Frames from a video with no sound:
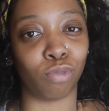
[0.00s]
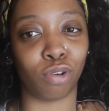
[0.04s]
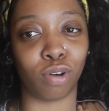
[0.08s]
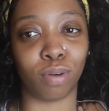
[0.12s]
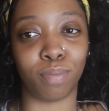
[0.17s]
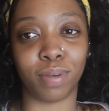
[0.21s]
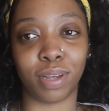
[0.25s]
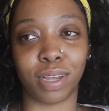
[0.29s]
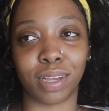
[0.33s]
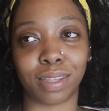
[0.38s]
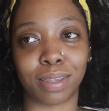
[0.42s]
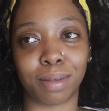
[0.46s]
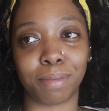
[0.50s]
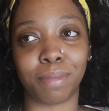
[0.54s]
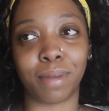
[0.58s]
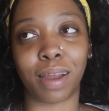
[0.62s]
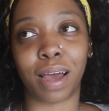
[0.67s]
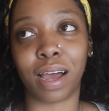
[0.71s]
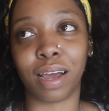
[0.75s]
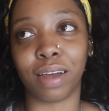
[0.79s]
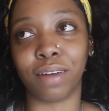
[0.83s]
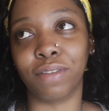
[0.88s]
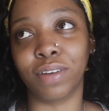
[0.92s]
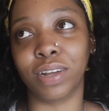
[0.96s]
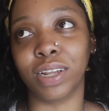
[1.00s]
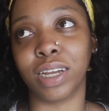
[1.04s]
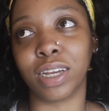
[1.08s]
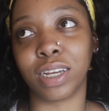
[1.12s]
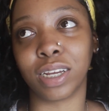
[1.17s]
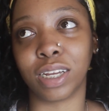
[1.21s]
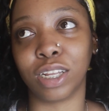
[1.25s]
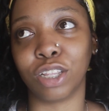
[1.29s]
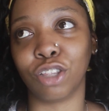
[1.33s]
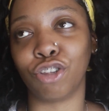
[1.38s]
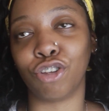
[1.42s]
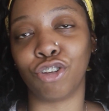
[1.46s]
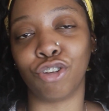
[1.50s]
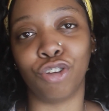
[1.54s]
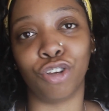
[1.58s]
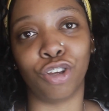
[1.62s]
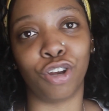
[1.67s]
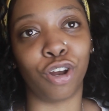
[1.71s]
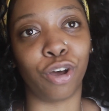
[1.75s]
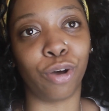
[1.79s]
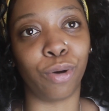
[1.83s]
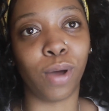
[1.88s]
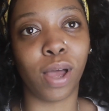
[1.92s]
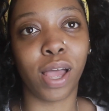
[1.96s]
more because I'm not really into,
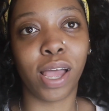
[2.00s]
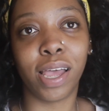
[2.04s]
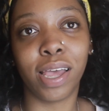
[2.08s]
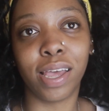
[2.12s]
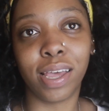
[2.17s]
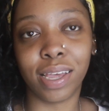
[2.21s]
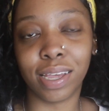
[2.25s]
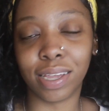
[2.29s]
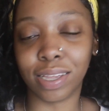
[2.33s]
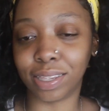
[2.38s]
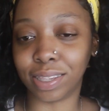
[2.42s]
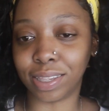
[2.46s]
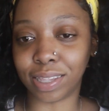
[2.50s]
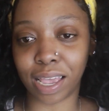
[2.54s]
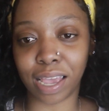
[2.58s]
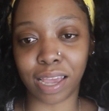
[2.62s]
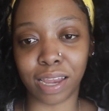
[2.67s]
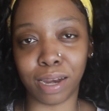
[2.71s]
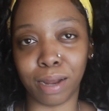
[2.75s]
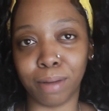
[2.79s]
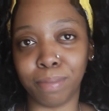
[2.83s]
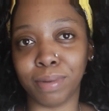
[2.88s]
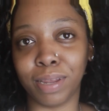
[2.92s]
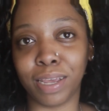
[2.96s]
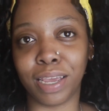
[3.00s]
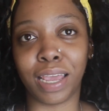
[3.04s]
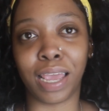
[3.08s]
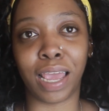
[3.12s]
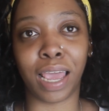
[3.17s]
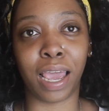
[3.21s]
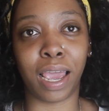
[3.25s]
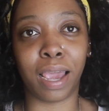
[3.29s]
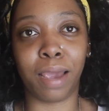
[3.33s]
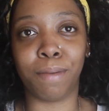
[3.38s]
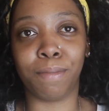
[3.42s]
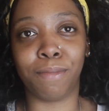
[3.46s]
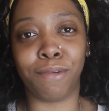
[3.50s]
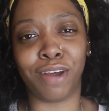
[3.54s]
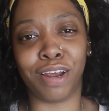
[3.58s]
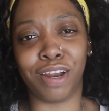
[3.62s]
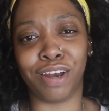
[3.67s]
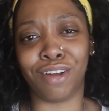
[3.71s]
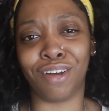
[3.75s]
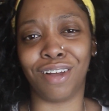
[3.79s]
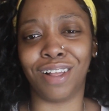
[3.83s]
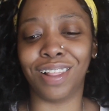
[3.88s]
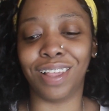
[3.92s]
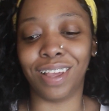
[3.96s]
you know, setting up the camera
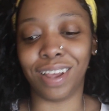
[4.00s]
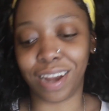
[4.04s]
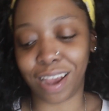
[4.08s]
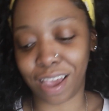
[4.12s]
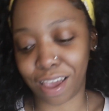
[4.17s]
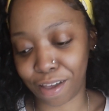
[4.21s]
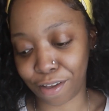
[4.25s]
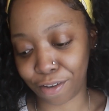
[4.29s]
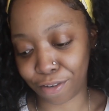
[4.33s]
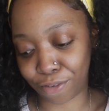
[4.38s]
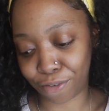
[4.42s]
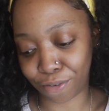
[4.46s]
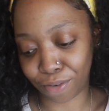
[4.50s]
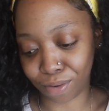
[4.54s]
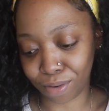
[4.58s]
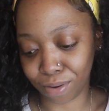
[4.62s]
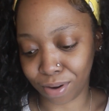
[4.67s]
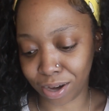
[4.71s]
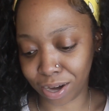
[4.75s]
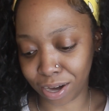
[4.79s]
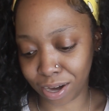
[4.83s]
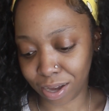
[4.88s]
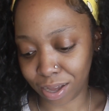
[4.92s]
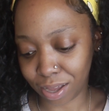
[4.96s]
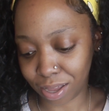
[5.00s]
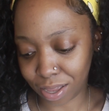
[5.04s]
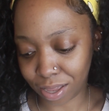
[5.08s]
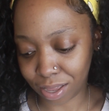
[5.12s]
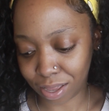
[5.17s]
and all of that for